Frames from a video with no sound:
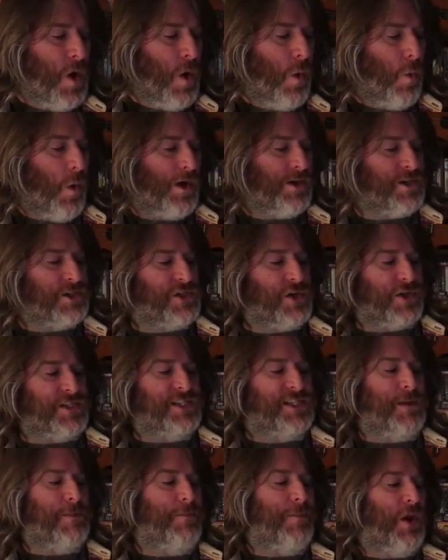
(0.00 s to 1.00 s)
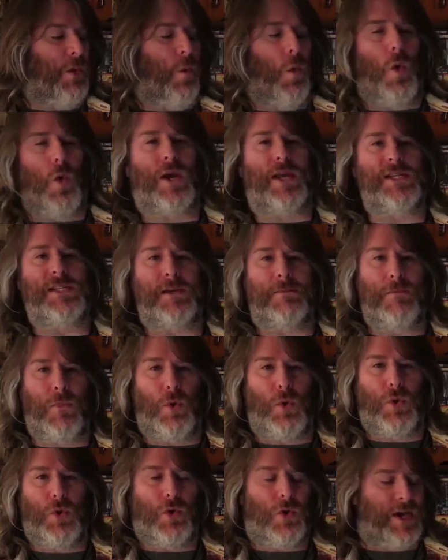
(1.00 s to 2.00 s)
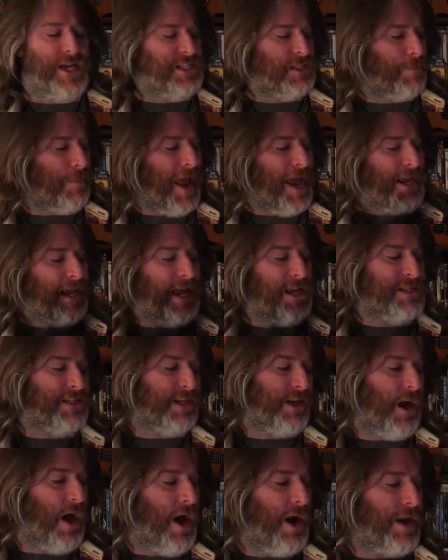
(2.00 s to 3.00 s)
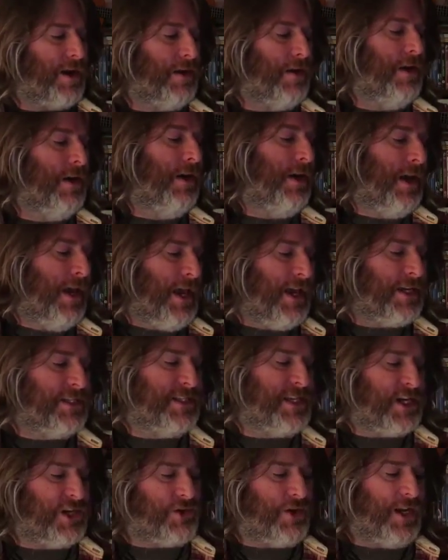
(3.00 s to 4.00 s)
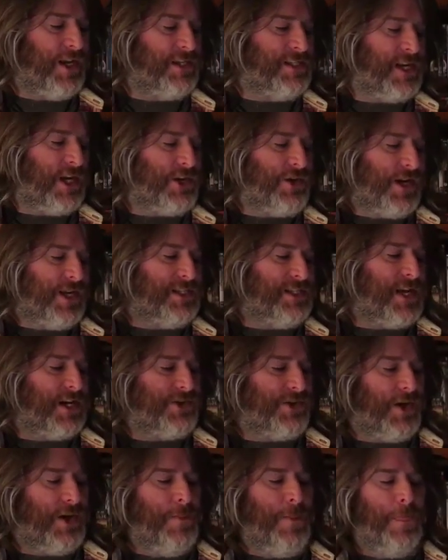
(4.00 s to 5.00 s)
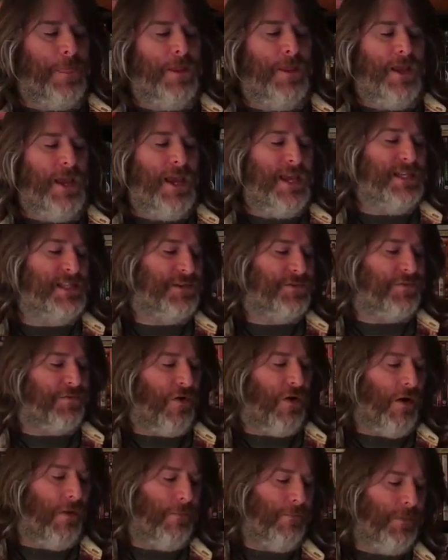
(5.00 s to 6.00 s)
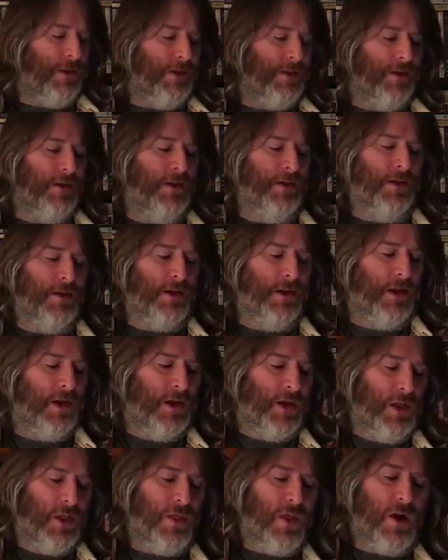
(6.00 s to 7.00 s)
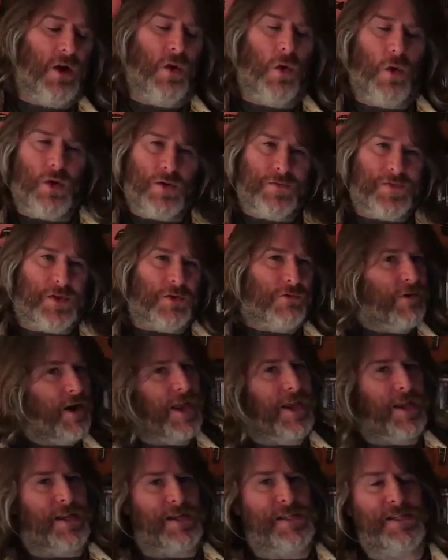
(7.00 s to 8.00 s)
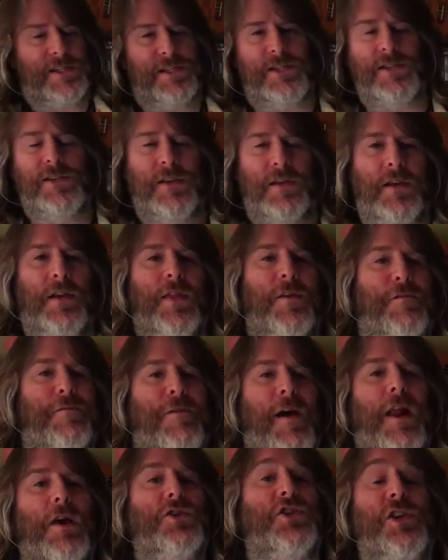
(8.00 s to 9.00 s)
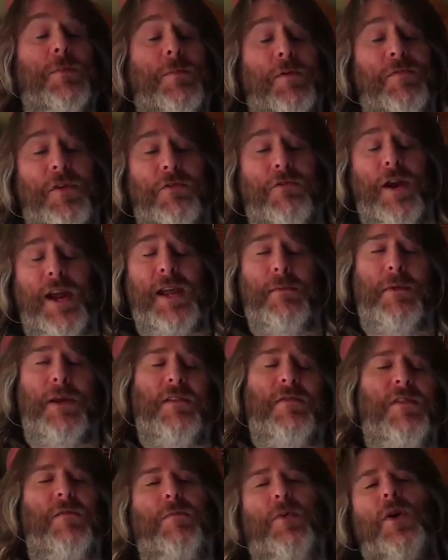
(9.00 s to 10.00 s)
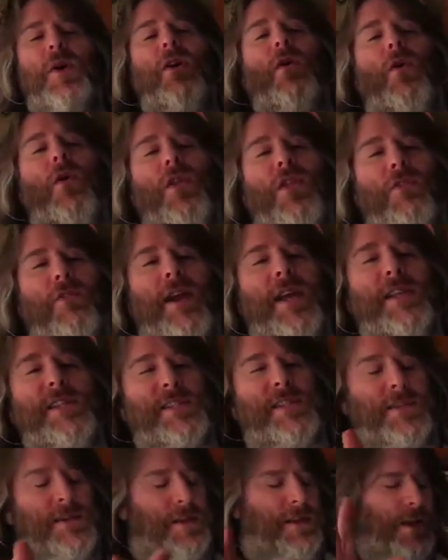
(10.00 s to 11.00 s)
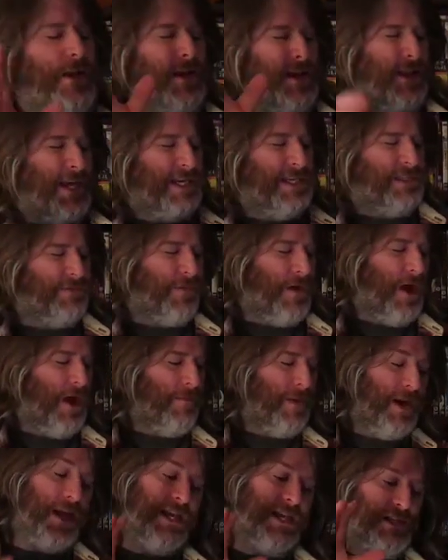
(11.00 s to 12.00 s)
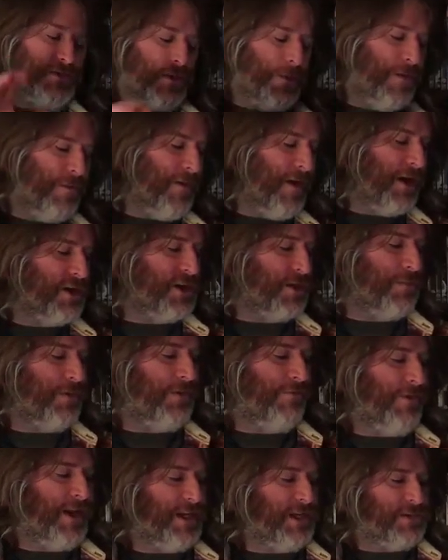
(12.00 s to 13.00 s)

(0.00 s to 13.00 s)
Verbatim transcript: One does not simply walk into Mordor, its black gates are guarded, etc, etc, etc, is from The Lord of the Rings, The Fellowship of the Ring. But if you put Lord of the Rings, that's fine. But it is from The Fellowship of the Ring.